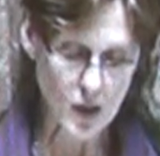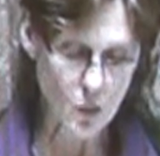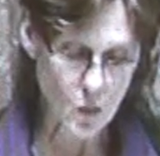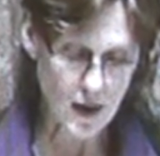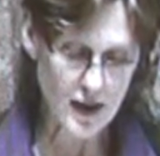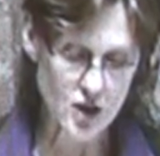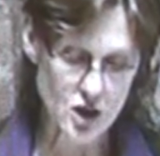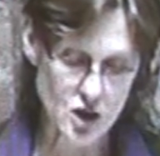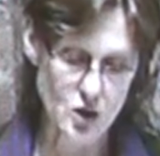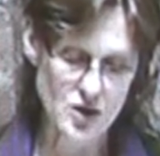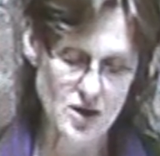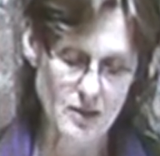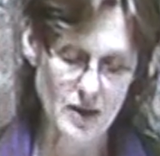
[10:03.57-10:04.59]
willing to
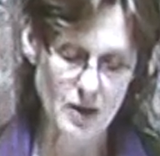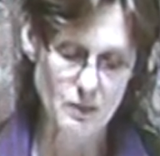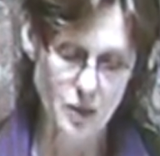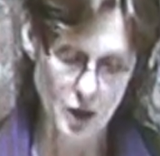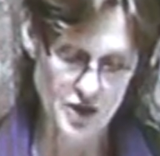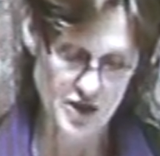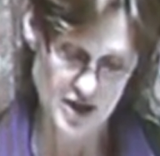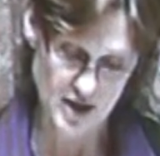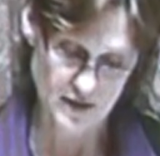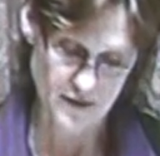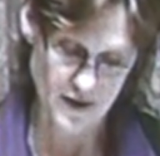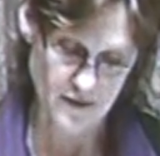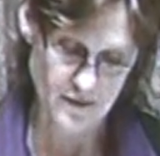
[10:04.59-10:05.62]
do something positive
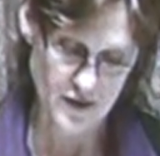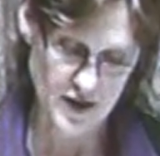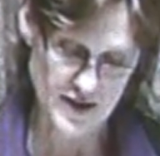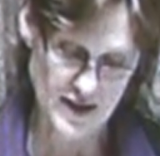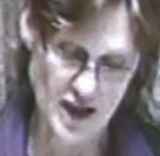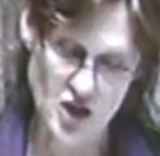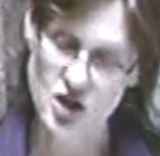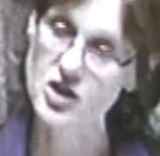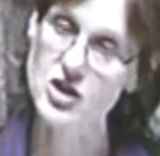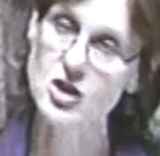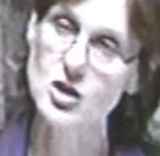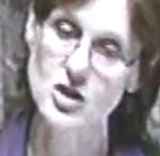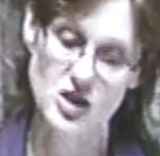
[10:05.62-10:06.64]
for the First Nations
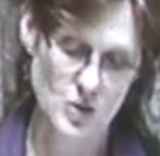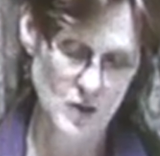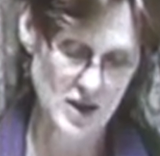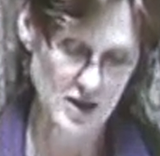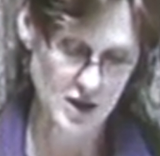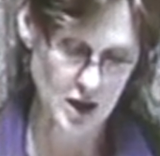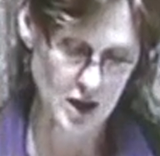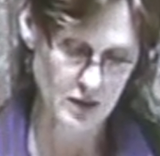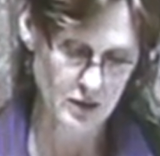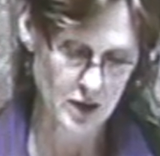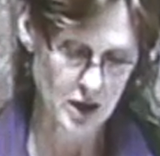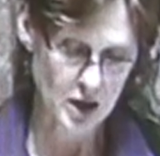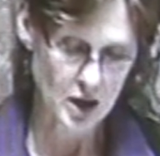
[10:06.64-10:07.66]
students we serve,
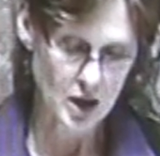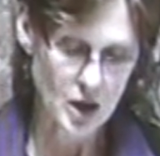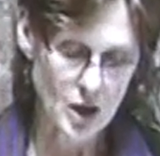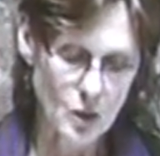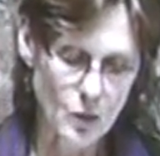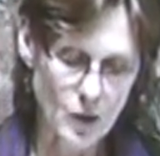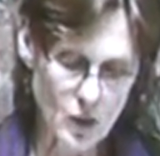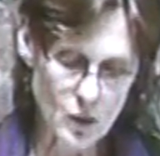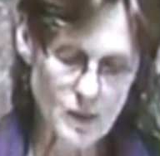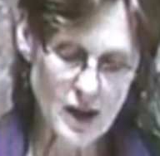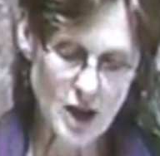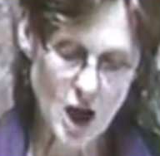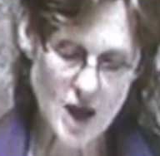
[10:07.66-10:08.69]
he would
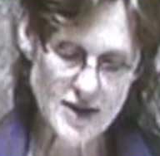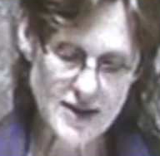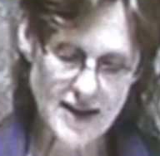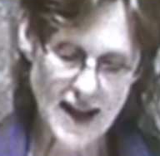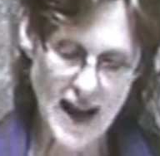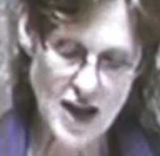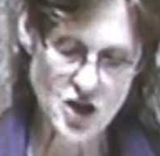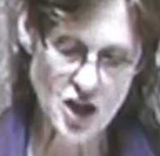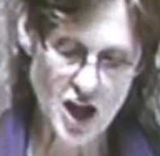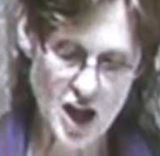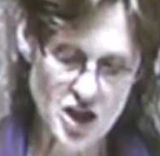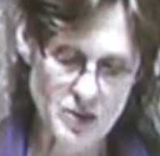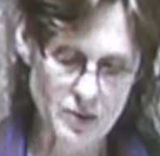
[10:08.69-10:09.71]
be enhancing their
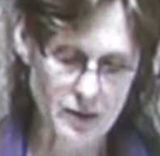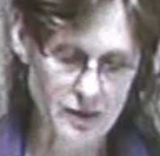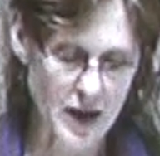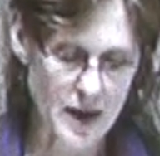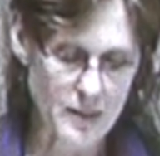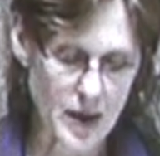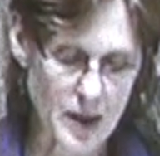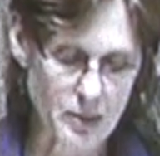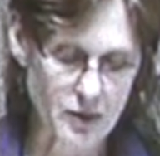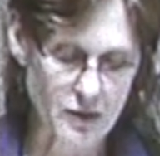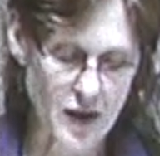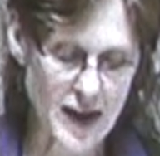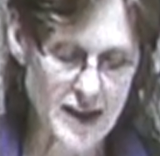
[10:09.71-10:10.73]
education by
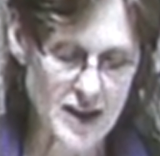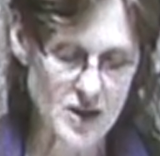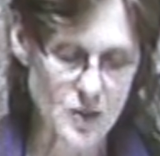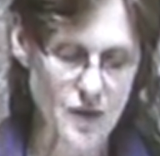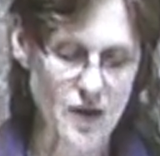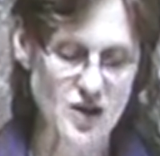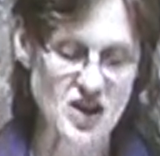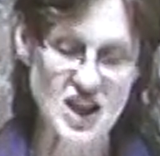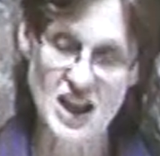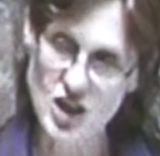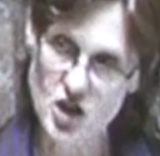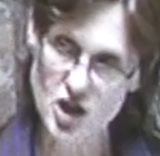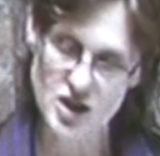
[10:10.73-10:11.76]
providing us with the
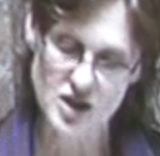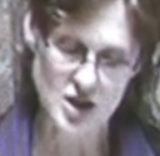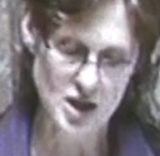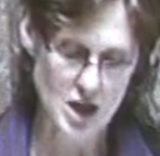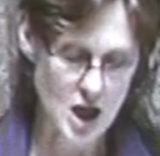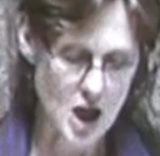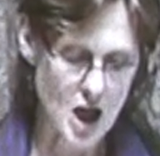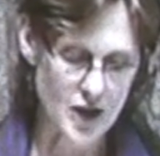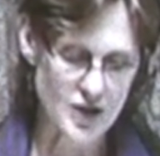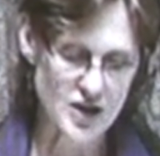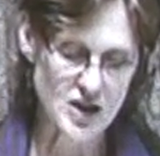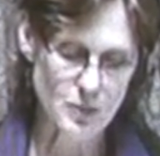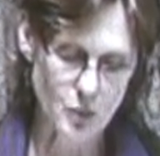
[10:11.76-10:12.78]
teachers and
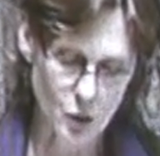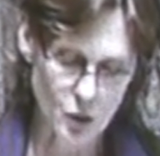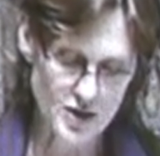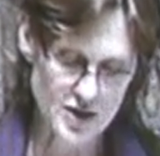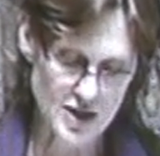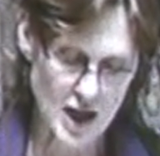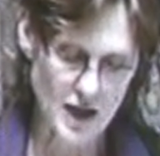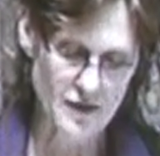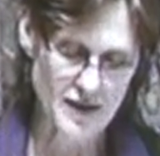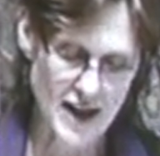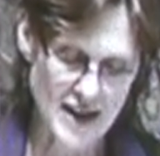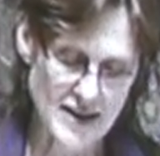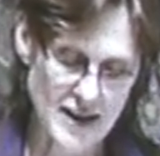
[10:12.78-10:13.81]
the support staff
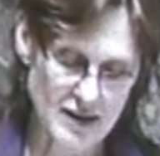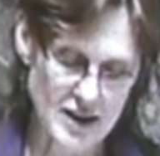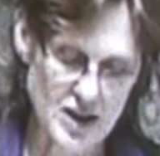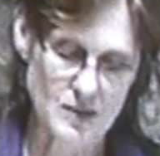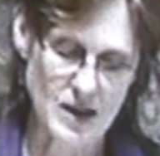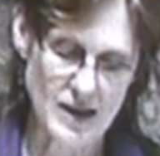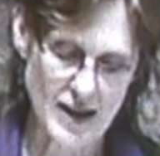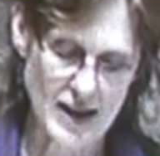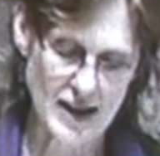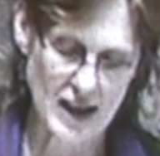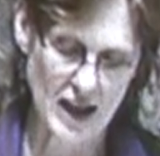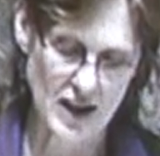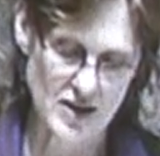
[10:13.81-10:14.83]
necessary to meet their
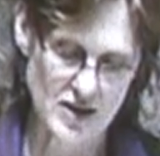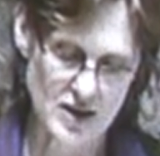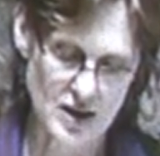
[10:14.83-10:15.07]
needs.